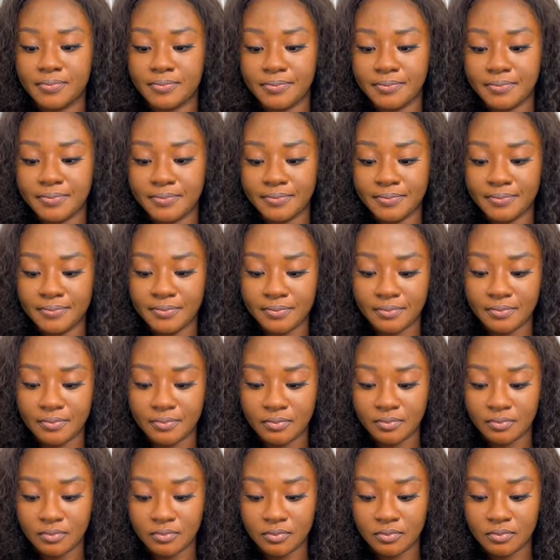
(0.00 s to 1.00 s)

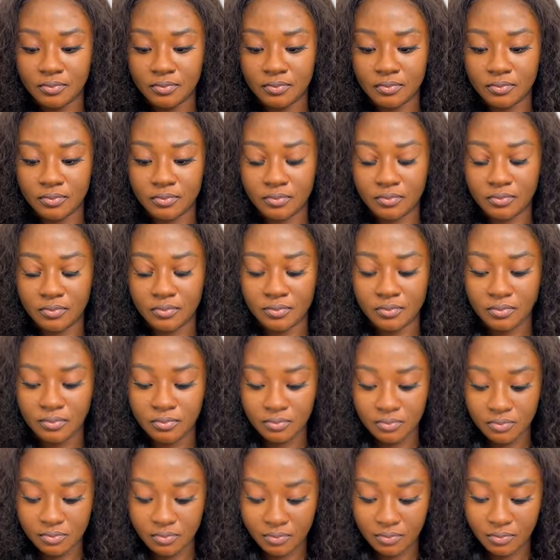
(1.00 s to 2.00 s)

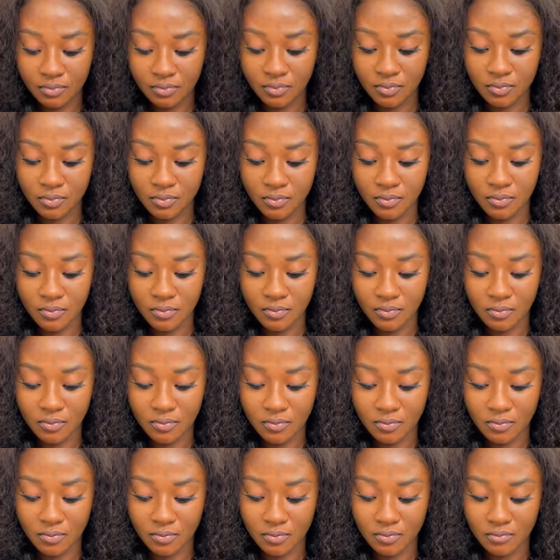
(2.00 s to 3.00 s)

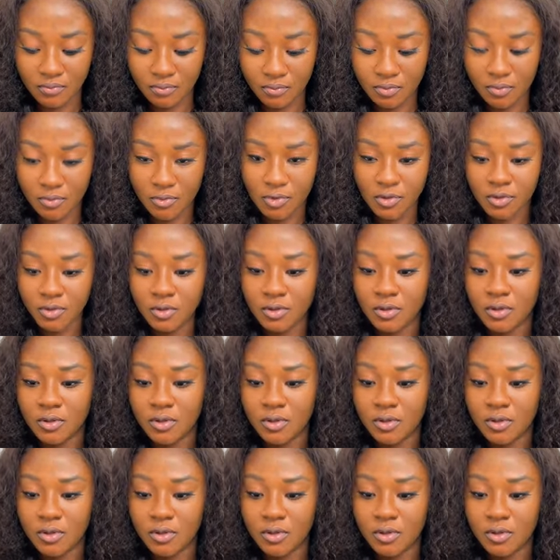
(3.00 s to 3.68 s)
Nothing is said.